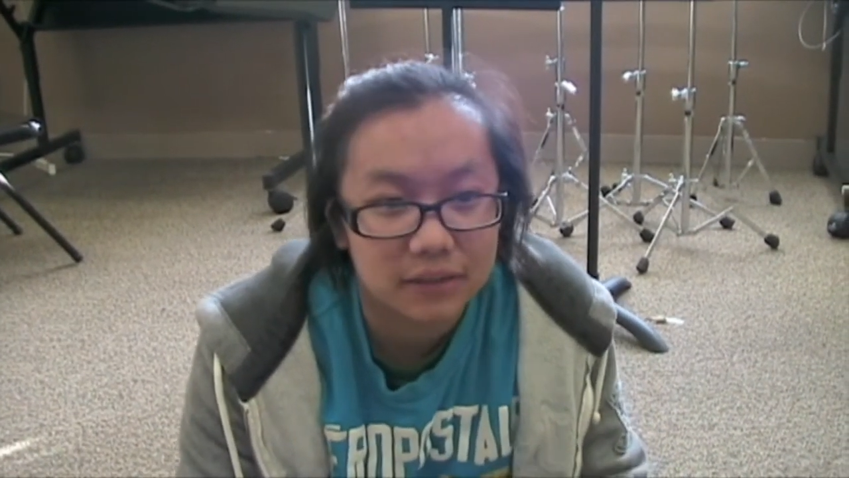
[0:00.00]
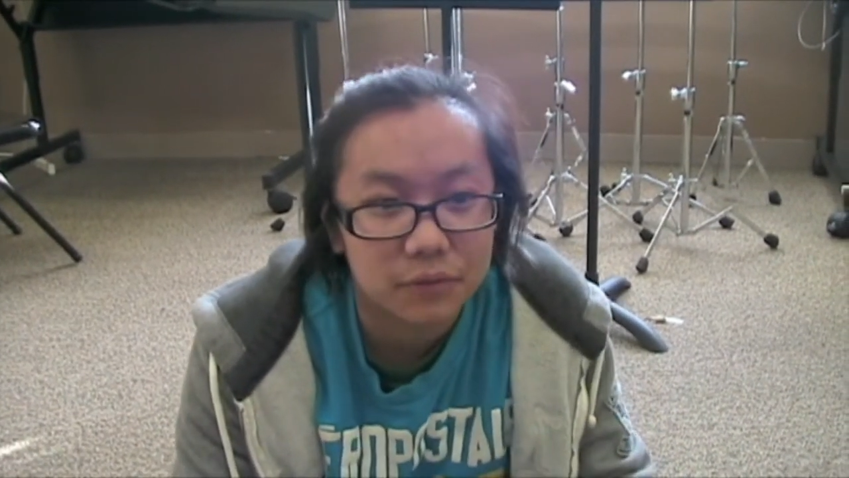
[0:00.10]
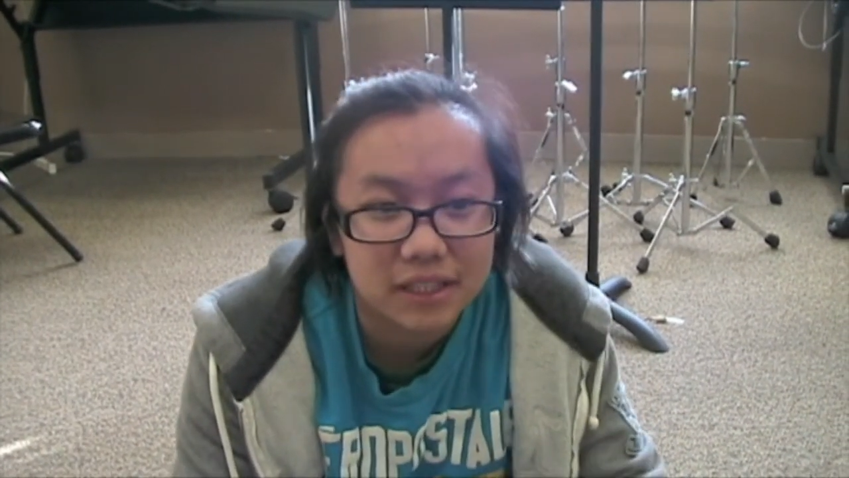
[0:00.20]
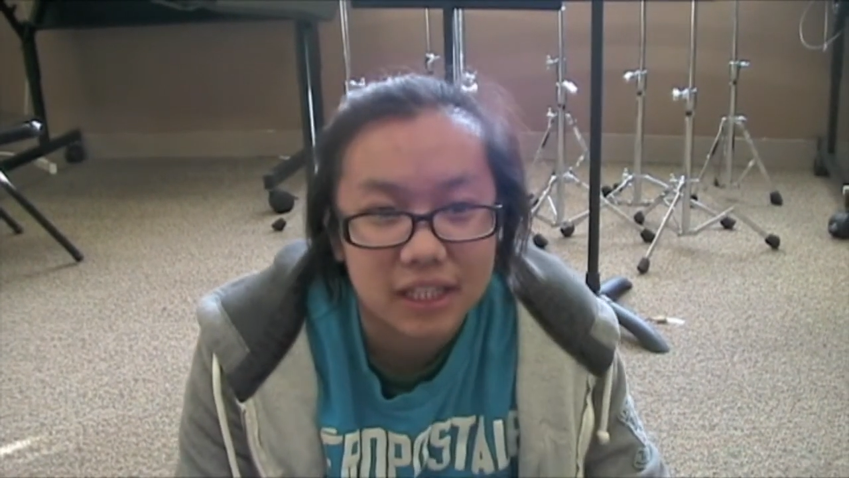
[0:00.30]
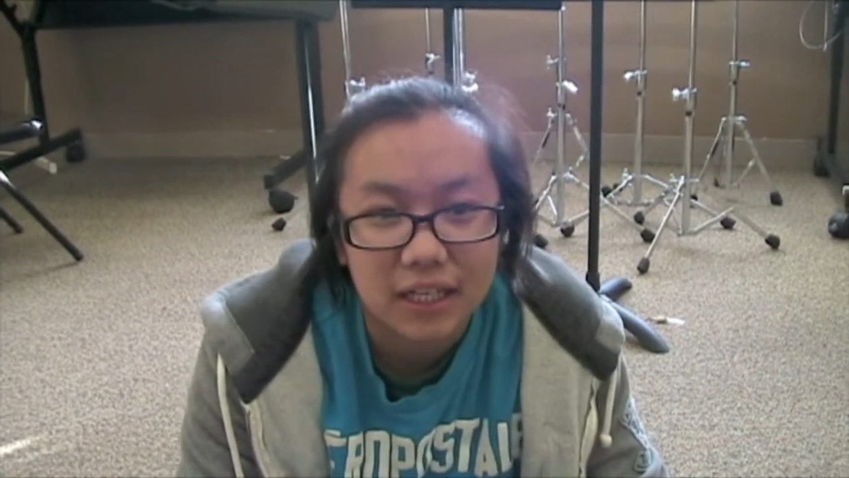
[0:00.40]

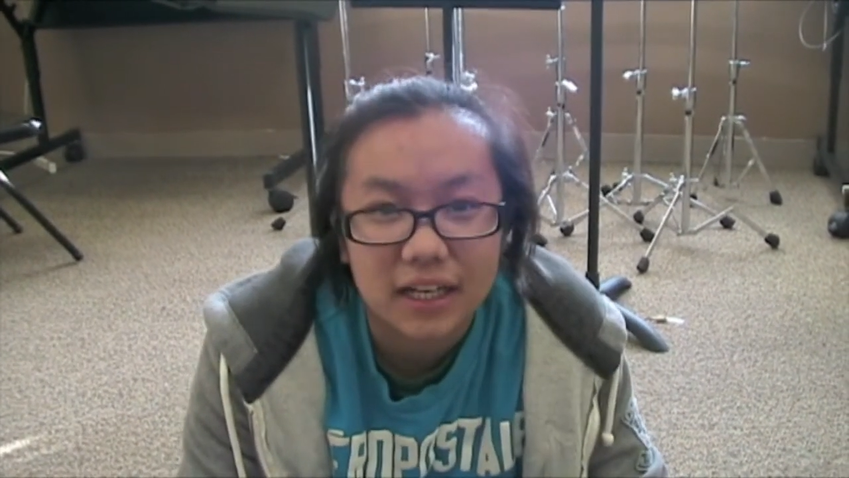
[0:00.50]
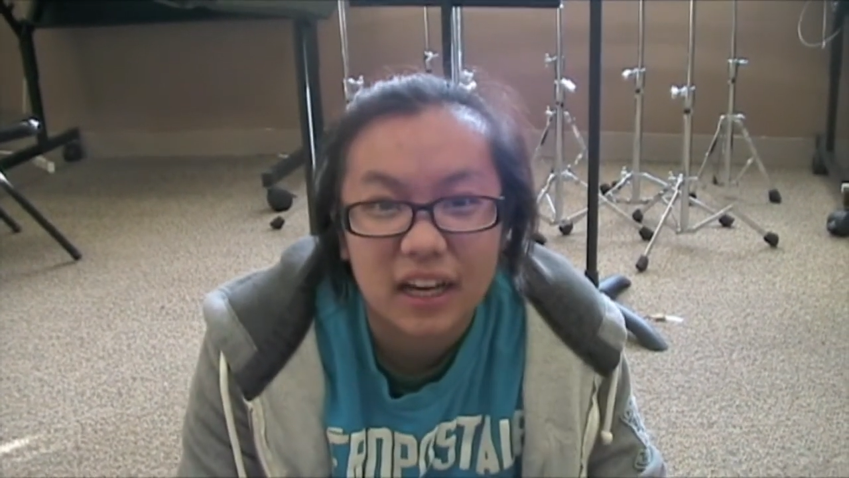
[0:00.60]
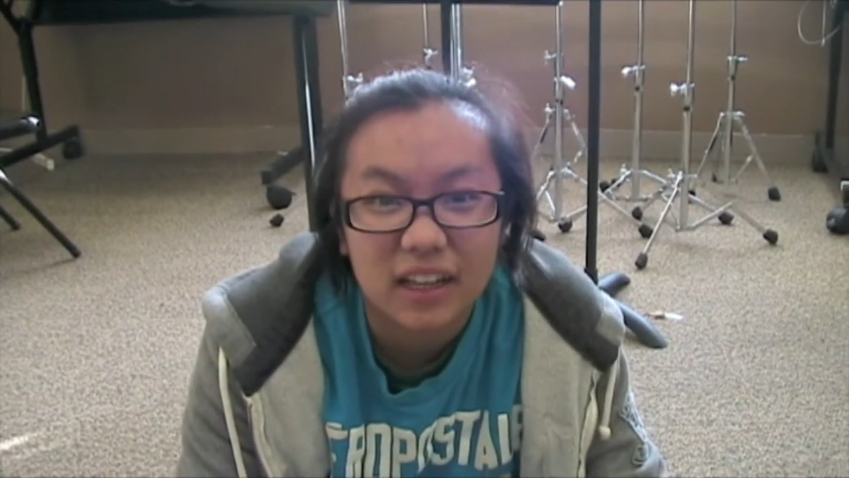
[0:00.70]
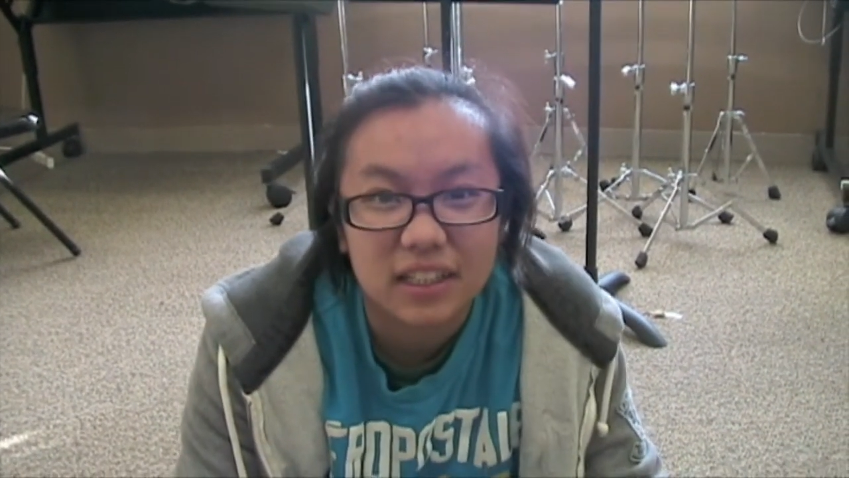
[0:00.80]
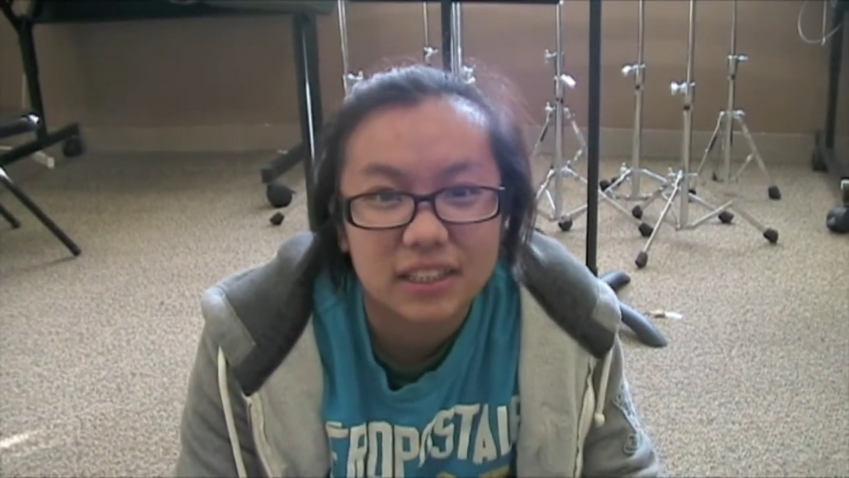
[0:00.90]
which are the
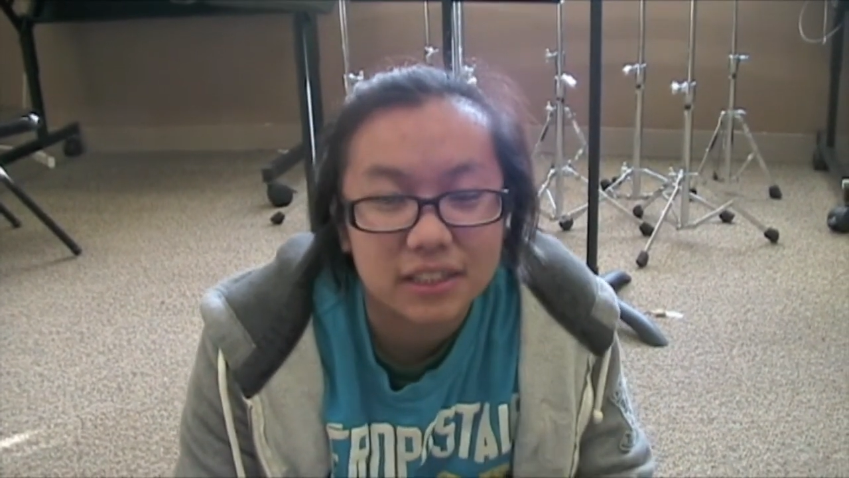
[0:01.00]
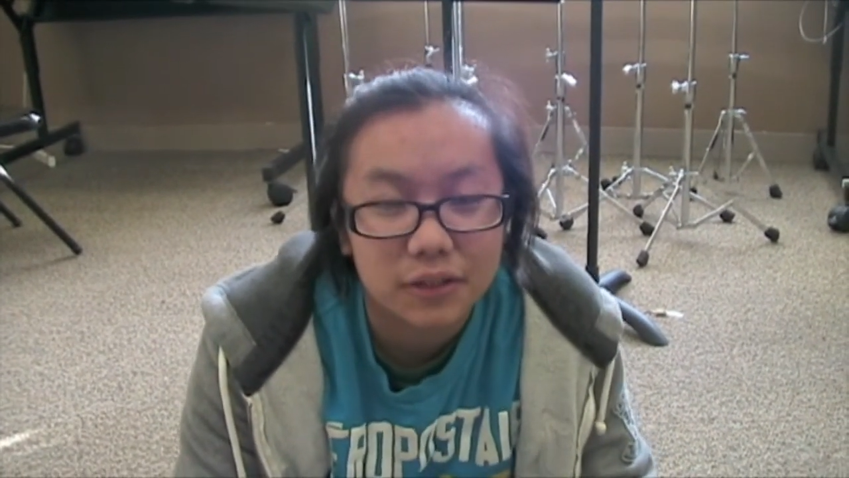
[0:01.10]
colors